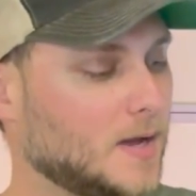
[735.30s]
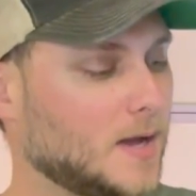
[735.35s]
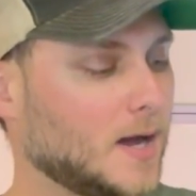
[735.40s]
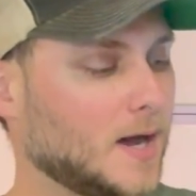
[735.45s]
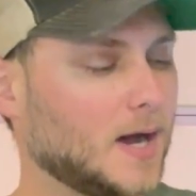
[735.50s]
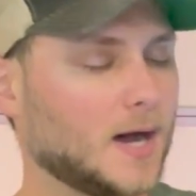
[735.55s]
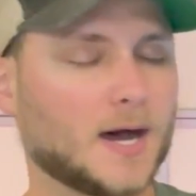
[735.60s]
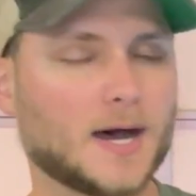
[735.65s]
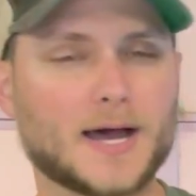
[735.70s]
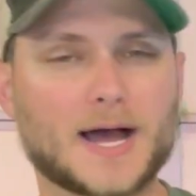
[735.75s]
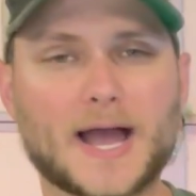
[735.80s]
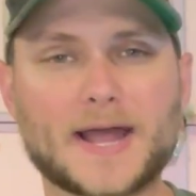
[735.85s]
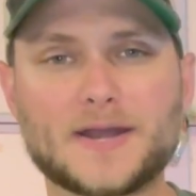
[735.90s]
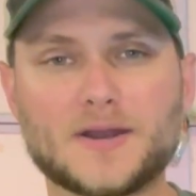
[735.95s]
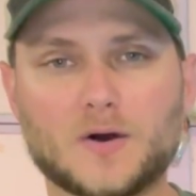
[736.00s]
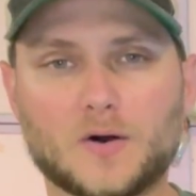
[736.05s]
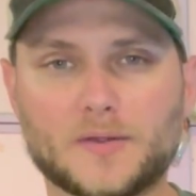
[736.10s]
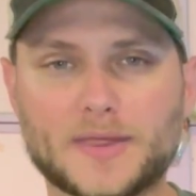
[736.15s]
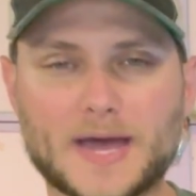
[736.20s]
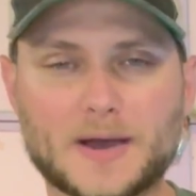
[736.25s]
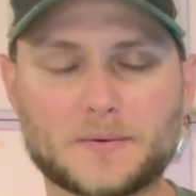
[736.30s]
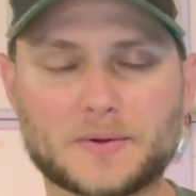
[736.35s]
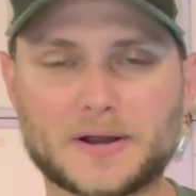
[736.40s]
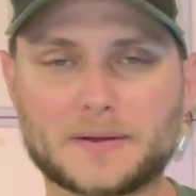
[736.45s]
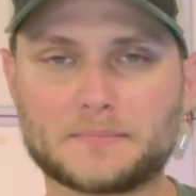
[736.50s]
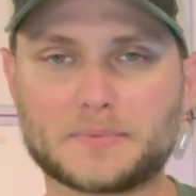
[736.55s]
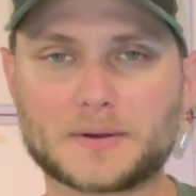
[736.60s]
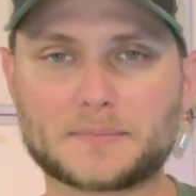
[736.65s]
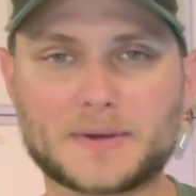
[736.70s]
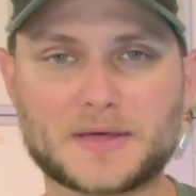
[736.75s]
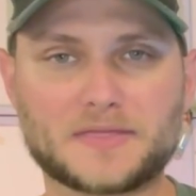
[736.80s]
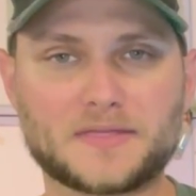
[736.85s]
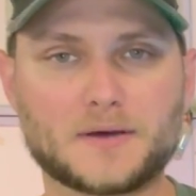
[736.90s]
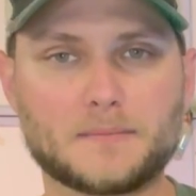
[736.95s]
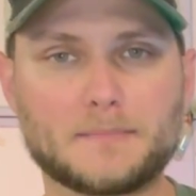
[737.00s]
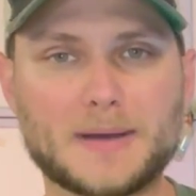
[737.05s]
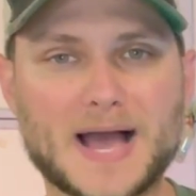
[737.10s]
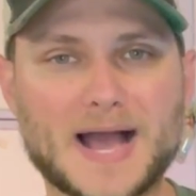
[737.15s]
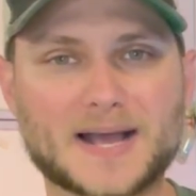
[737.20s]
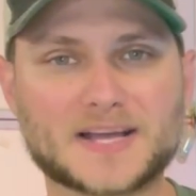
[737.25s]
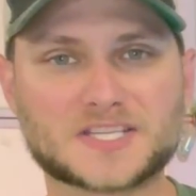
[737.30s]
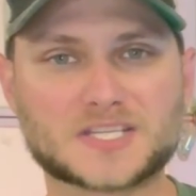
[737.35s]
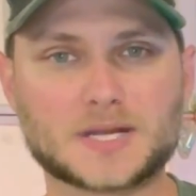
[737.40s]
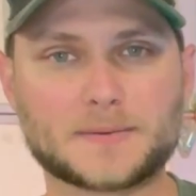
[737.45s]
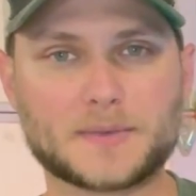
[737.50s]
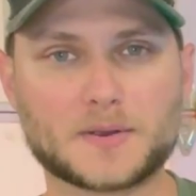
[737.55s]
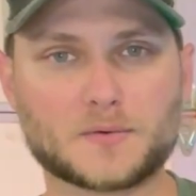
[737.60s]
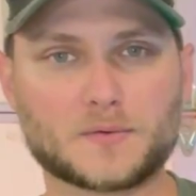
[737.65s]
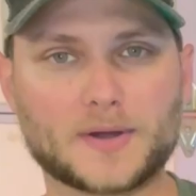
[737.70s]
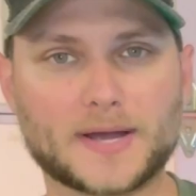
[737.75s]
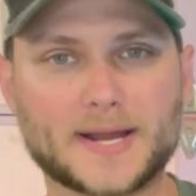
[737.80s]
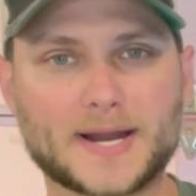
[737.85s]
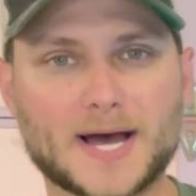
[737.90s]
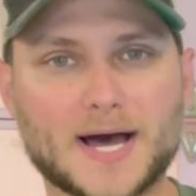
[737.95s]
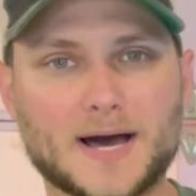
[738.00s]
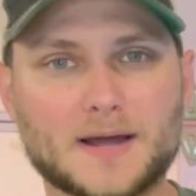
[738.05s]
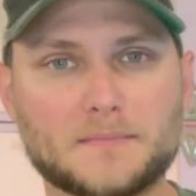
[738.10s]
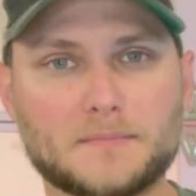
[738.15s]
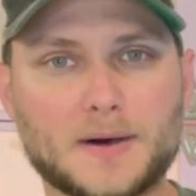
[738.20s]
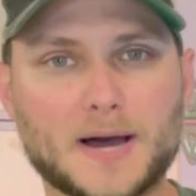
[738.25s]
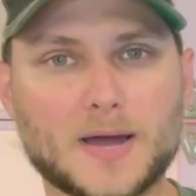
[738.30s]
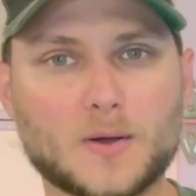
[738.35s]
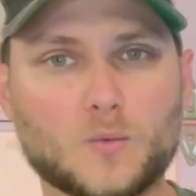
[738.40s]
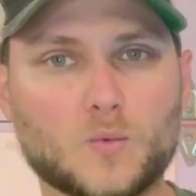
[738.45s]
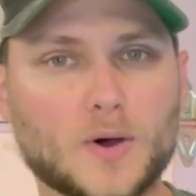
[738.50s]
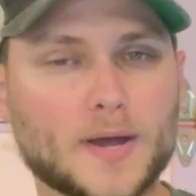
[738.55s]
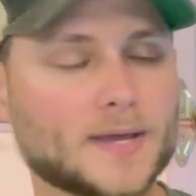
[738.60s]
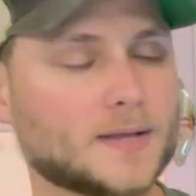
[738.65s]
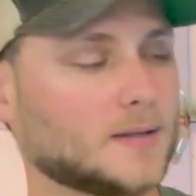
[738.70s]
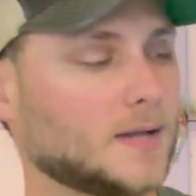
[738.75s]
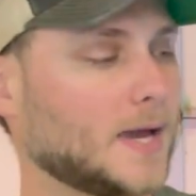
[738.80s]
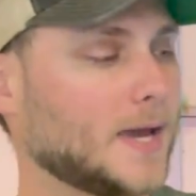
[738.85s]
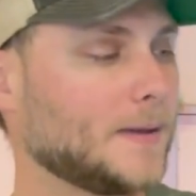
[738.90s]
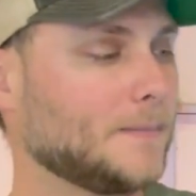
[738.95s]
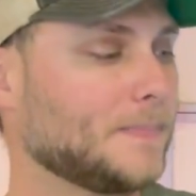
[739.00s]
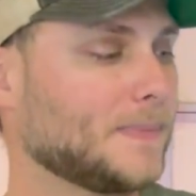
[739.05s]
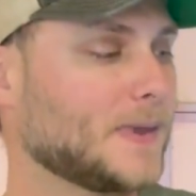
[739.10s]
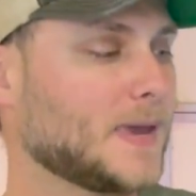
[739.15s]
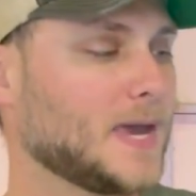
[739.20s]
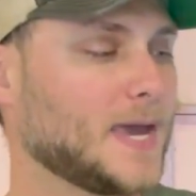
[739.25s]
I know that when I bring my thumb back, it's gonna be right on my white light.